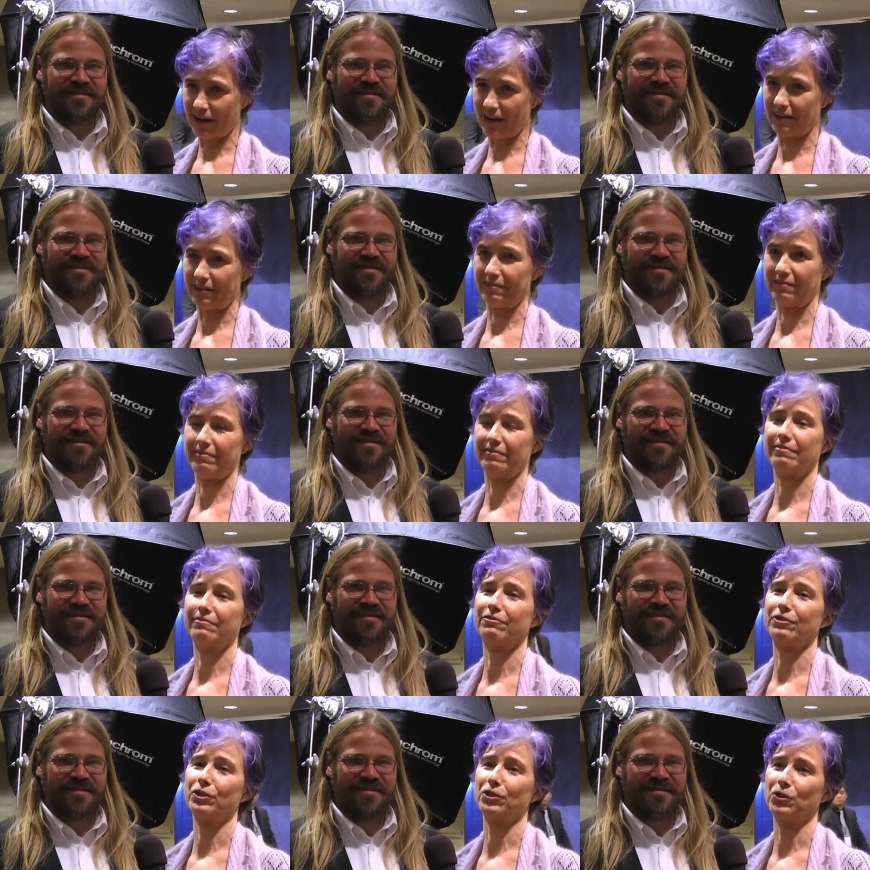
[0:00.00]
Speaker 1: and
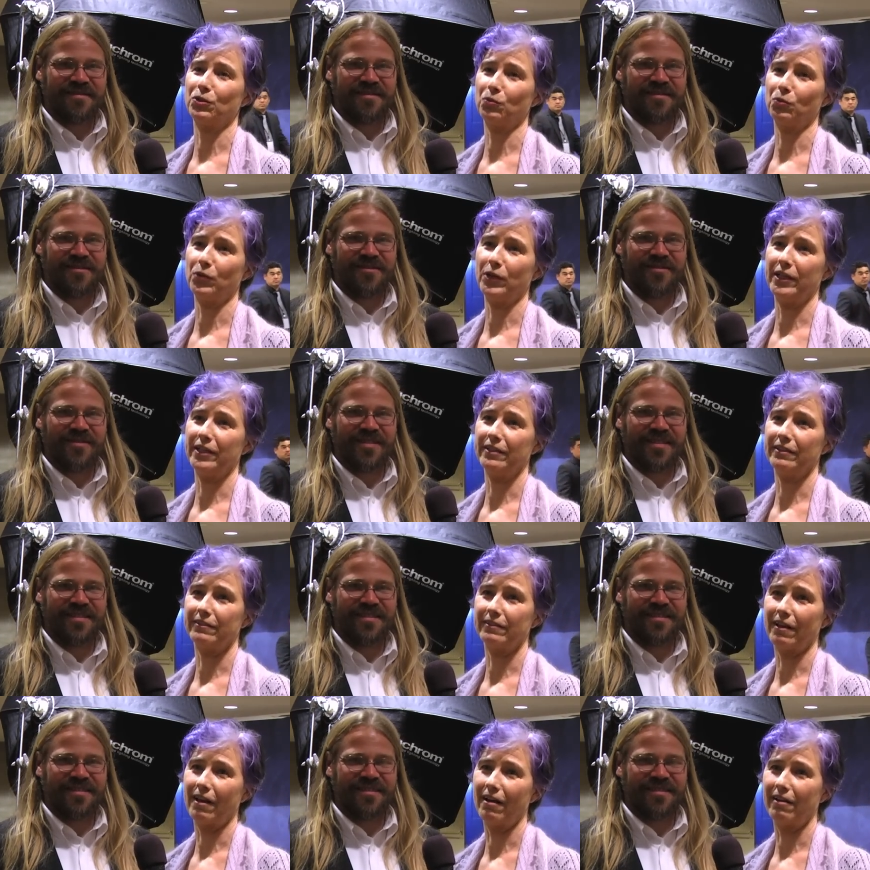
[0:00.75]
first
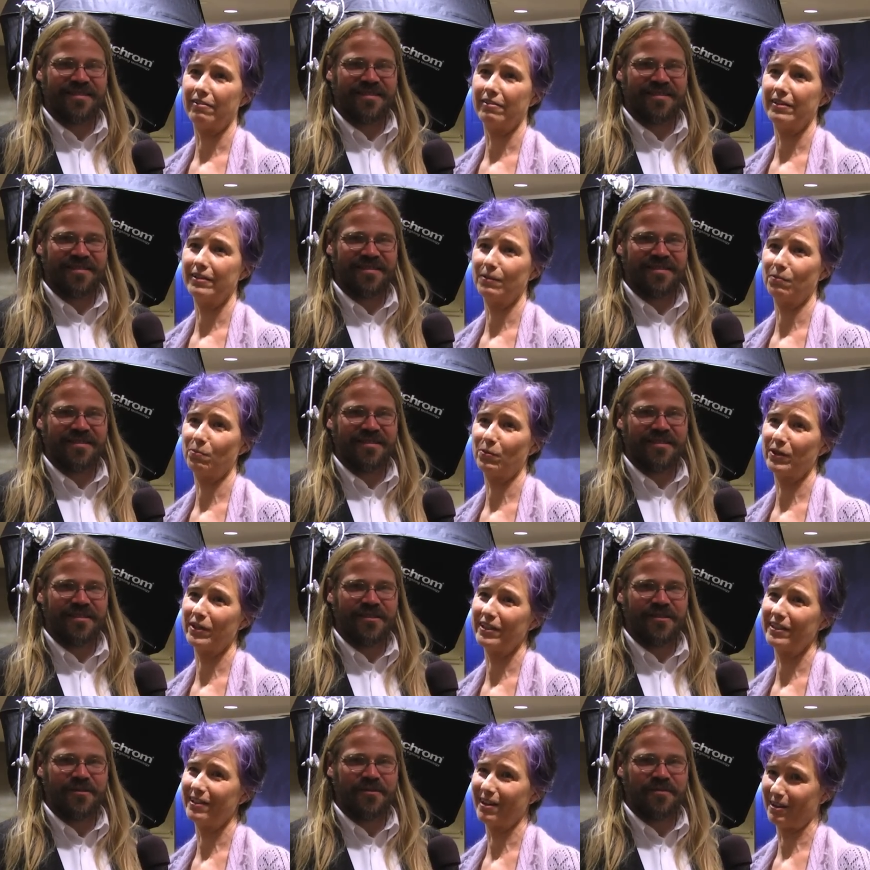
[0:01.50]
win, so it's
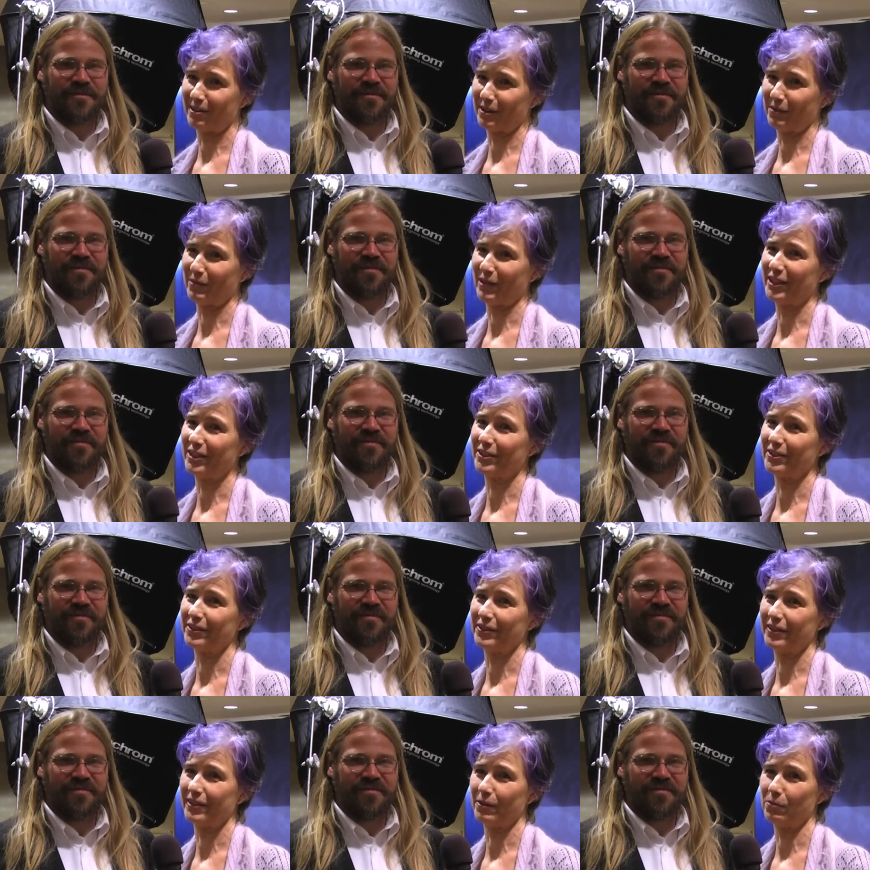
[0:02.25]
pretty darn
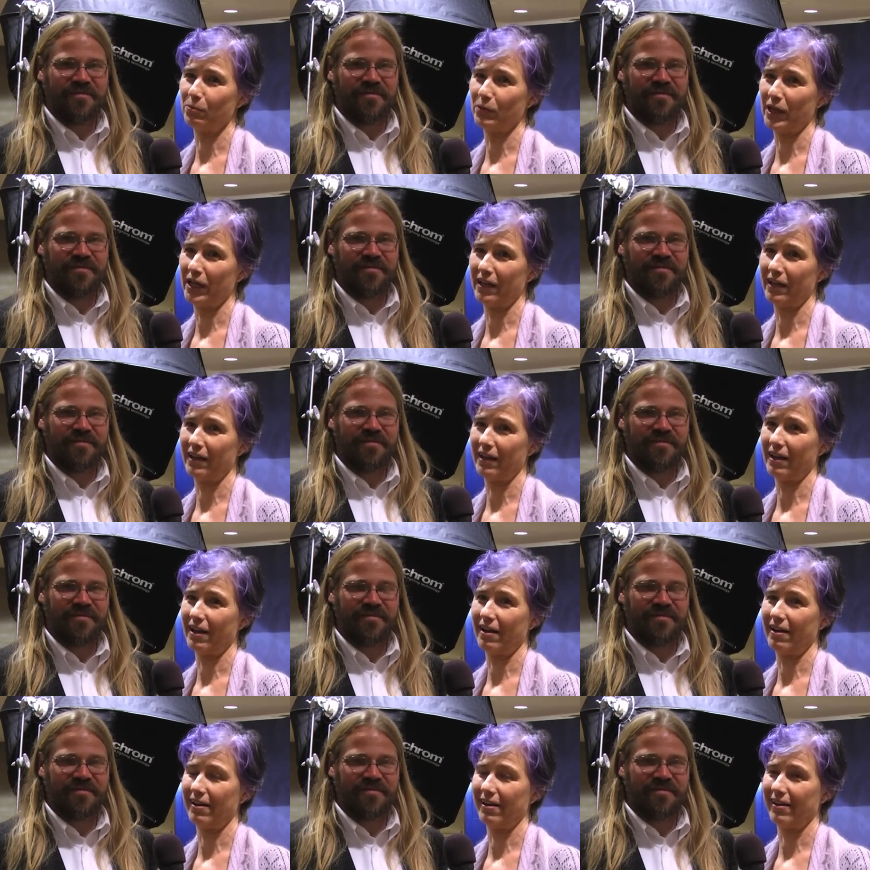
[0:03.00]
special to
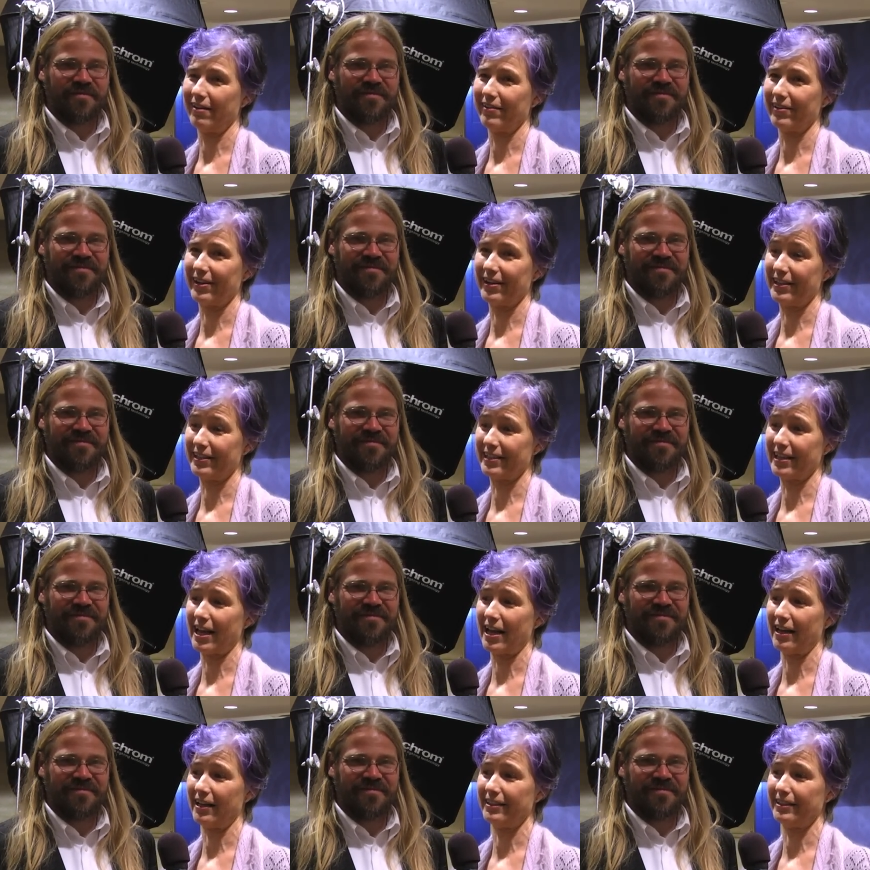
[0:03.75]
me because
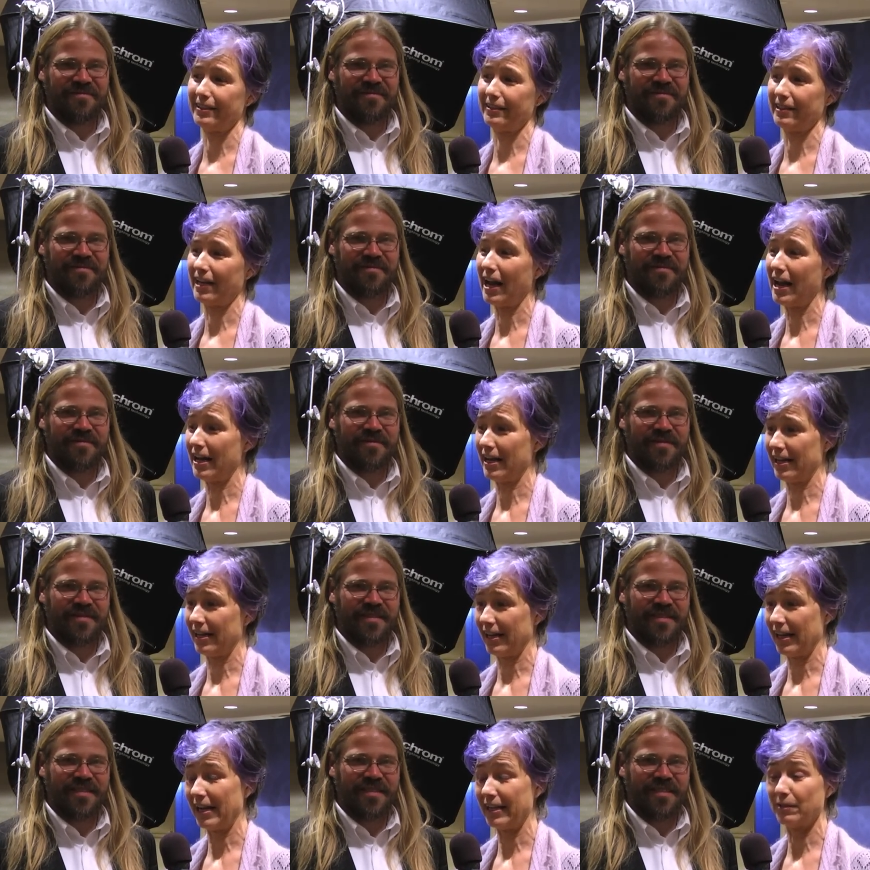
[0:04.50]

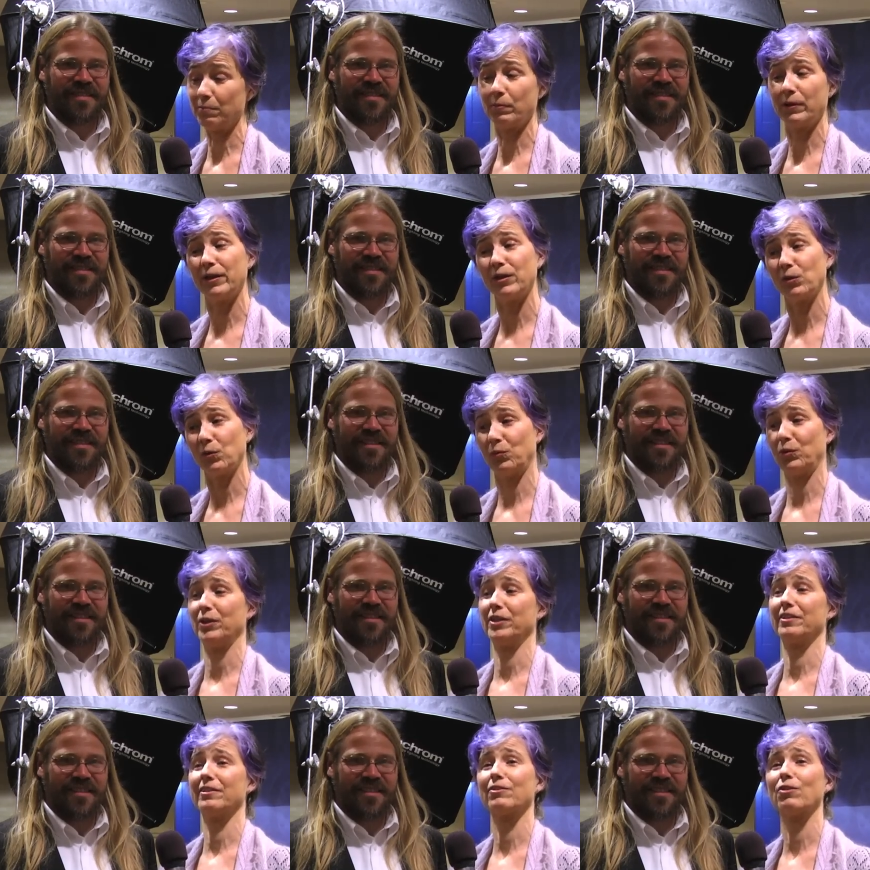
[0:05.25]
as Peter
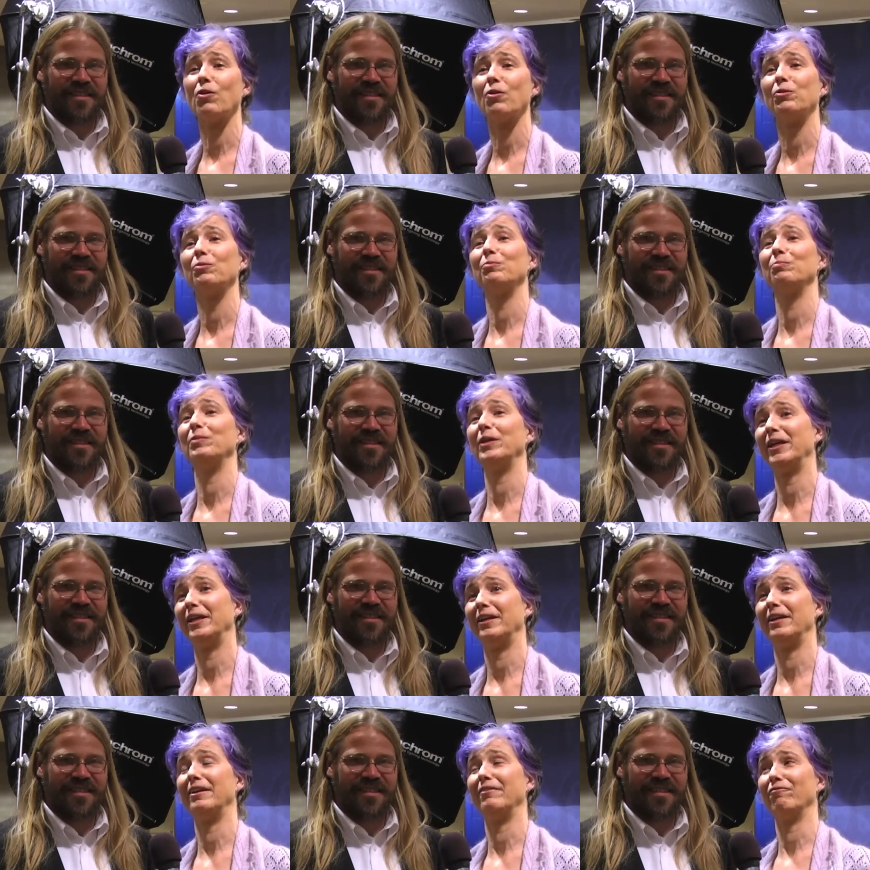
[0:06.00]
once told
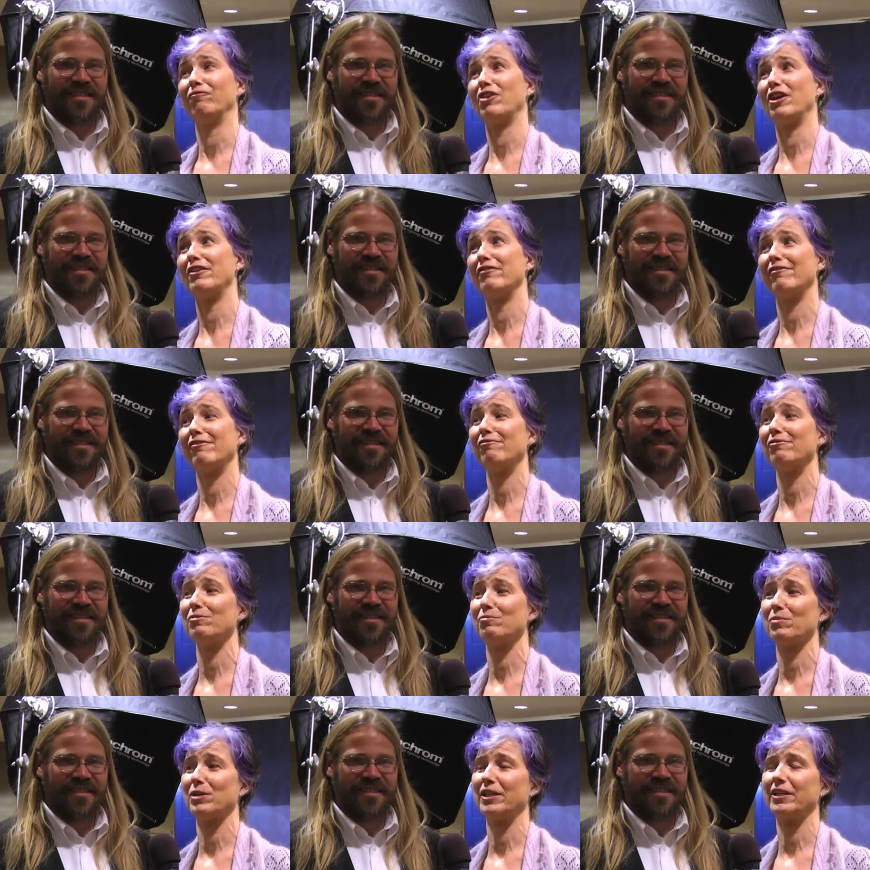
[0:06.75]
me in front of
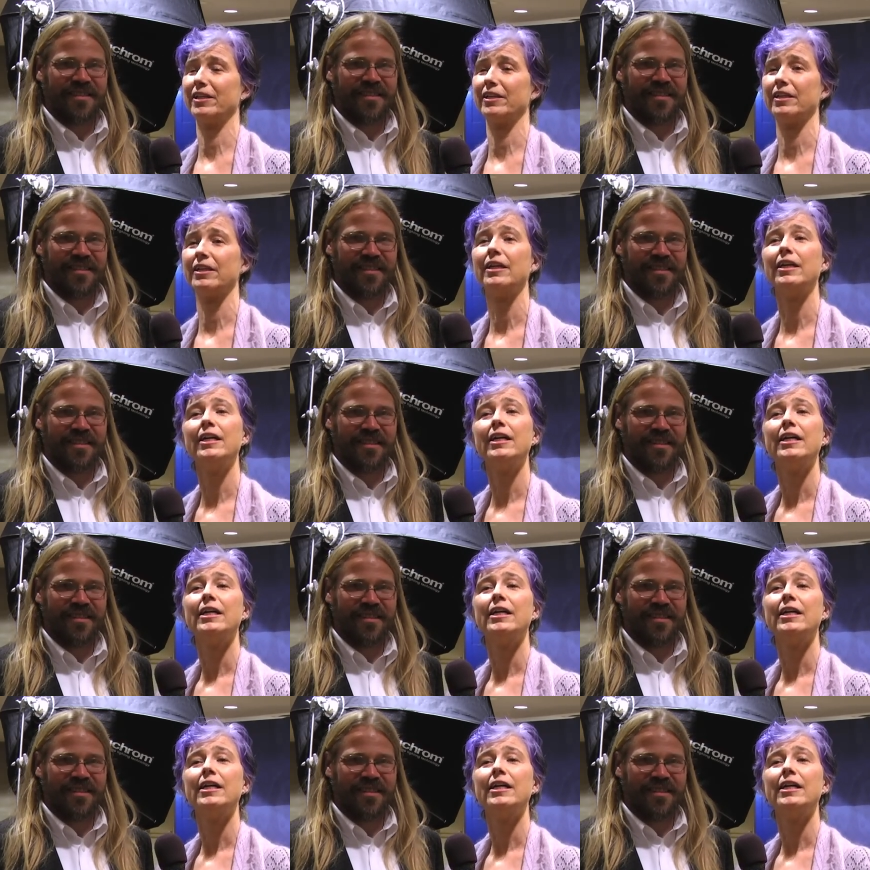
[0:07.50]
everybody,